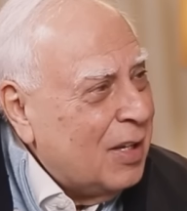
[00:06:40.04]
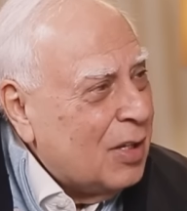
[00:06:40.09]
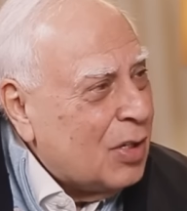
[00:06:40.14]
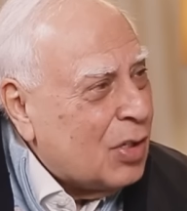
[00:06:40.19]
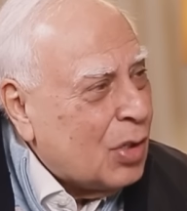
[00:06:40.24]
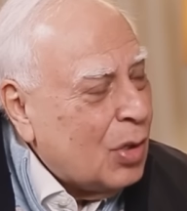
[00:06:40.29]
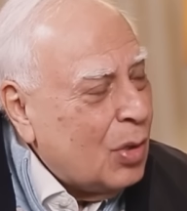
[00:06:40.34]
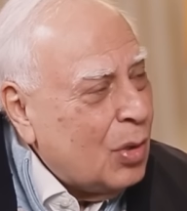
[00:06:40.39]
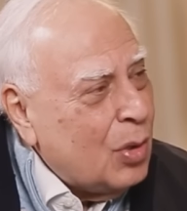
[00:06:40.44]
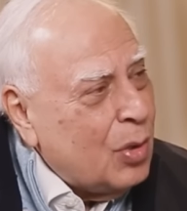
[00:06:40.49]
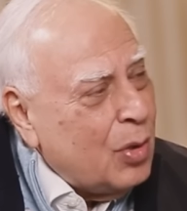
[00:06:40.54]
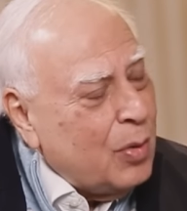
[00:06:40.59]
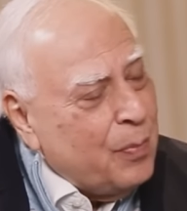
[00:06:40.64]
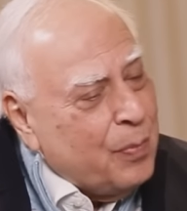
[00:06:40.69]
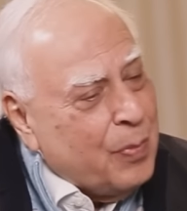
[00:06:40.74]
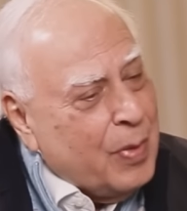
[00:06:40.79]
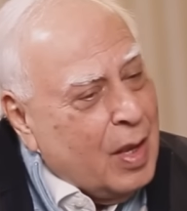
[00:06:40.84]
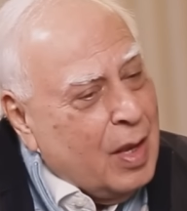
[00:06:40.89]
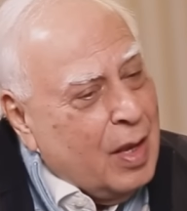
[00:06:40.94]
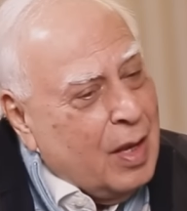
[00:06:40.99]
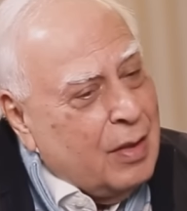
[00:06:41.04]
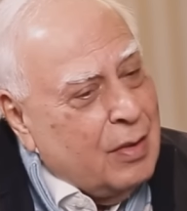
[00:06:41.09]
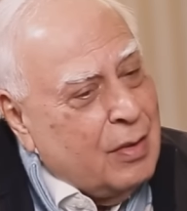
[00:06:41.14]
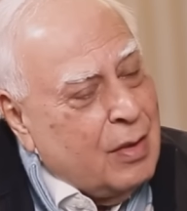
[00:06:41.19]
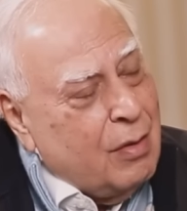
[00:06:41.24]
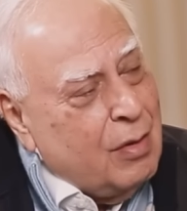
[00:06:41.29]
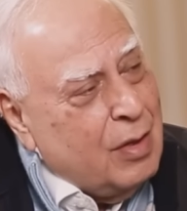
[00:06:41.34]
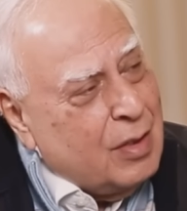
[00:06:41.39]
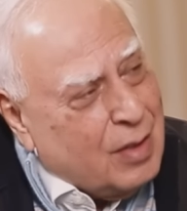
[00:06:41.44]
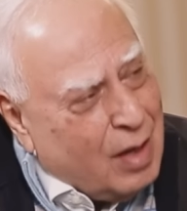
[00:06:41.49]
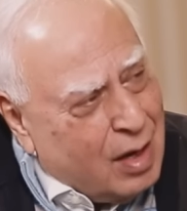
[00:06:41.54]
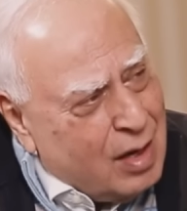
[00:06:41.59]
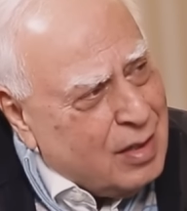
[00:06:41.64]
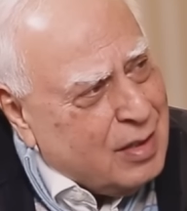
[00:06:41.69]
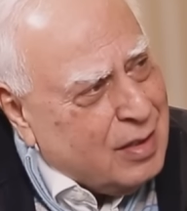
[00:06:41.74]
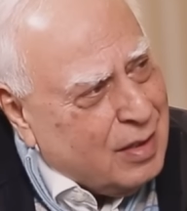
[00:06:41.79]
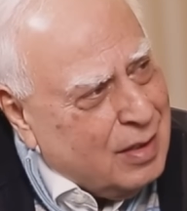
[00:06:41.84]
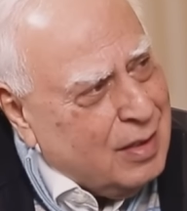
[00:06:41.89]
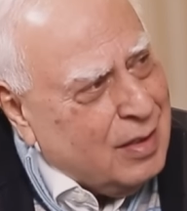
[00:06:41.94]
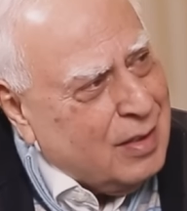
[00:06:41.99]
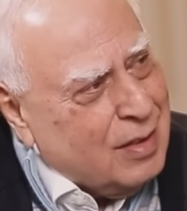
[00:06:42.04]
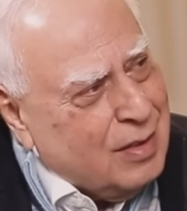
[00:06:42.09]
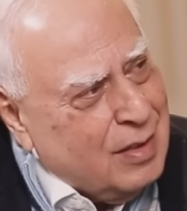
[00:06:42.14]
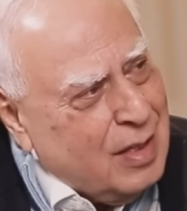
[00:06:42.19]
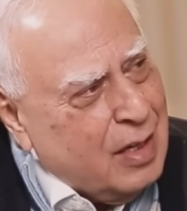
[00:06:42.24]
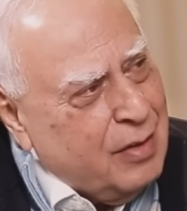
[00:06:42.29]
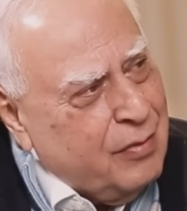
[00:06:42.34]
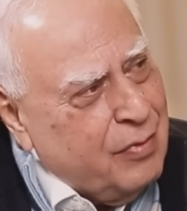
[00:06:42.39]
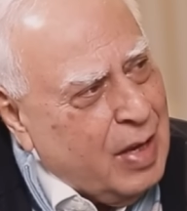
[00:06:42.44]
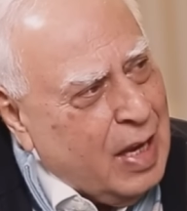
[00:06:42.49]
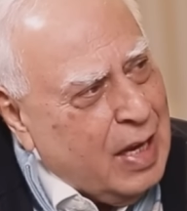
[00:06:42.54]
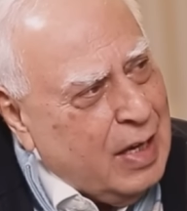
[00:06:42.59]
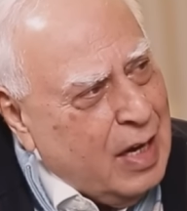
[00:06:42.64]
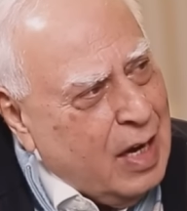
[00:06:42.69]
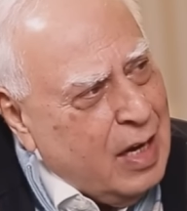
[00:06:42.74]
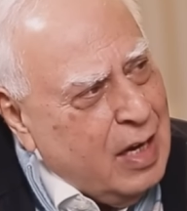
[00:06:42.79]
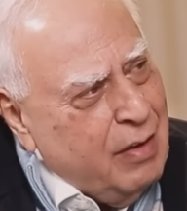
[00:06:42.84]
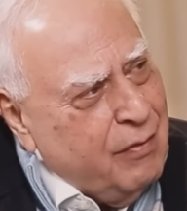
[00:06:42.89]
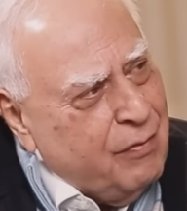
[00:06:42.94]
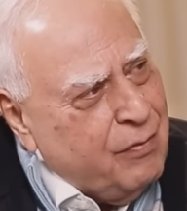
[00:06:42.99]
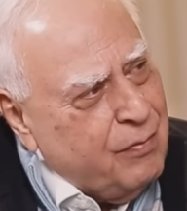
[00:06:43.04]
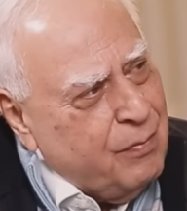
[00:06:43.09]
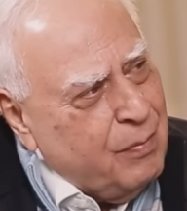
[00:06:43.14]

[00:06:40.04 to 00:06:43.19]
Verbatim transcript: So the result is that in any